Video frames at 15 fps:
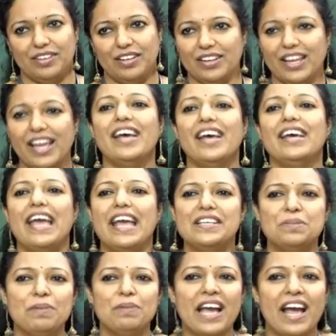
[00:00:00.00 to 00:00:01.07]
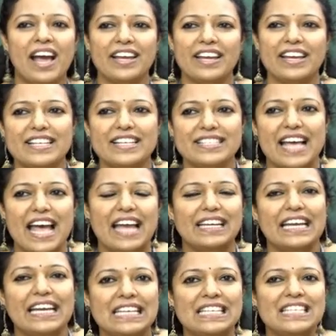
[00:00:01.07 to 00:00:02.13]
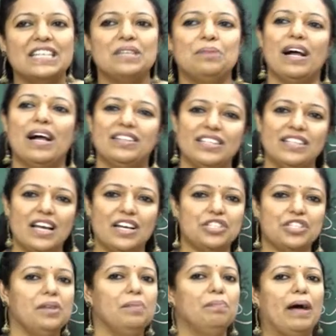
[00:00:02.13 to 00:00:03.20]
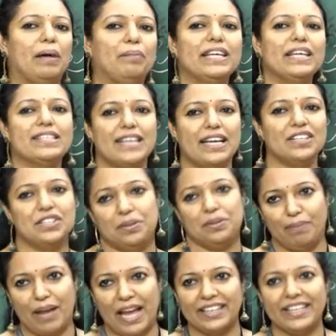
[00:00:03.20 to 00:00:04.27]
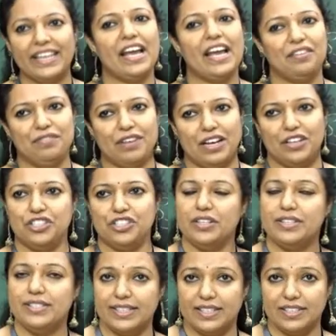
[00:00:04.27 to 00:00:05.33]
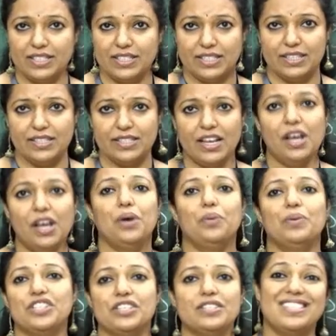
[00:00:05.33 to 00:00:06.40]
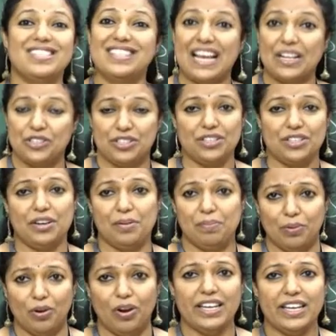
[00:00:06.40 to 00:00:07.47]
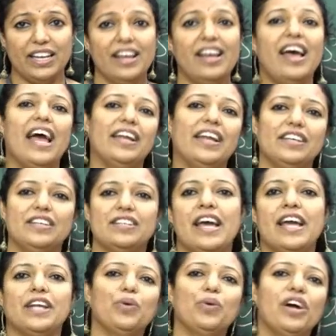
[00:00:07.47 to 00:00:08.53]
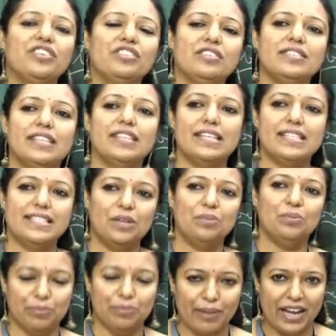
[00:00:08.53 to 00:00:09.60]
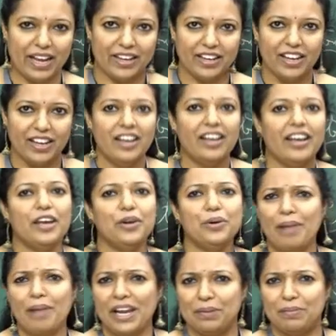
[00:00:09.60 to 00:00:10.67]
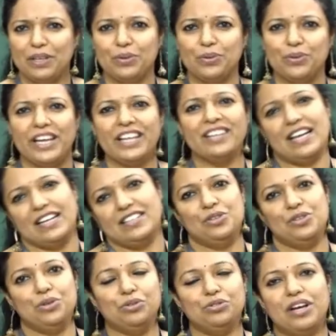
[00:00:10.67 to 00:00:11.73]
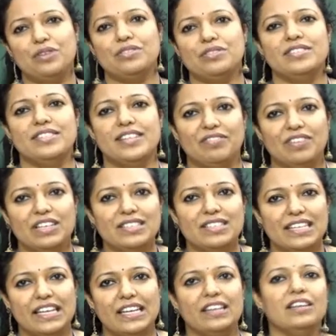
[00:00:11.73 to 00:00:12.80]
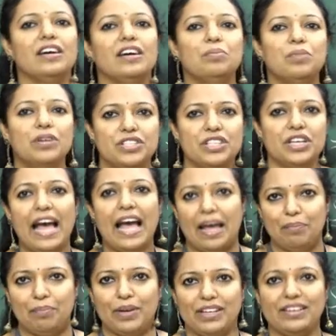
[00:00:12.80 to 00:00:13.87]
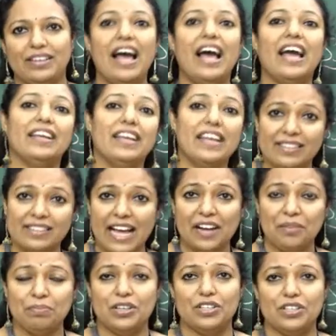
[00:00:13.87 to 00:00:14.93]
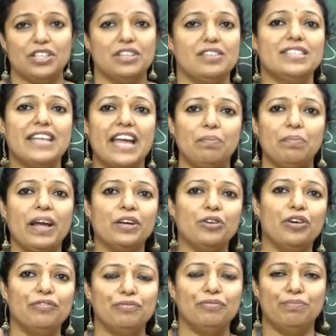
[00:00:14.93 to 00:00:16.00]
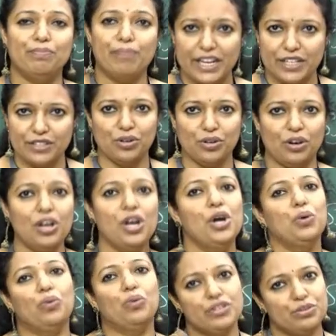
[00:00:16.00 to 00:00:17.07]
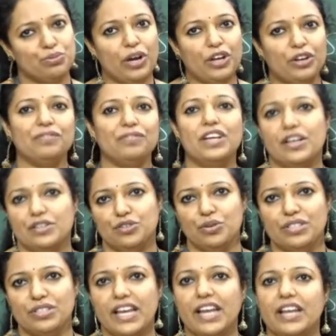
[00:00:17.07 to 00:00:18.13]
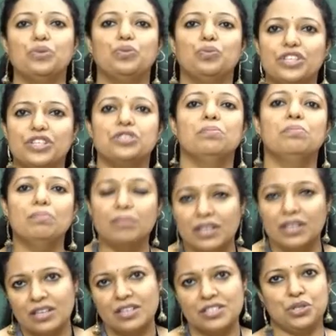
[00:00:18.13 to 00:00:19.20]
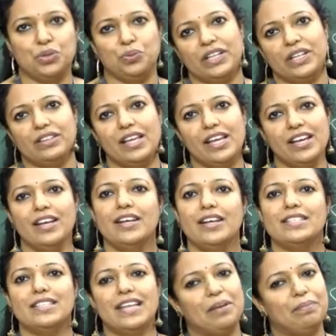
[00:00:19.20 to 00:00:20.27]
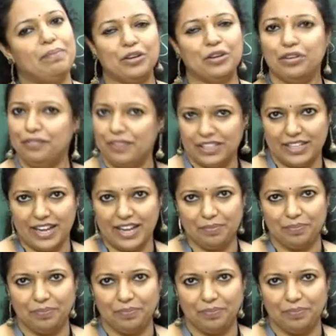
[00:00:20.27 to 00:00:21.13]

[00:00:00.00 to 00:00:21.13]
Okay, SBI is an Indian multinational public sector banking and financial services which is a statutory body, and its headquarters is in Mumbai. You might be knowing that in 2017 a merger happened, and in that merger State Bank of Mysore was one of the associate which merged with the State Bank of India.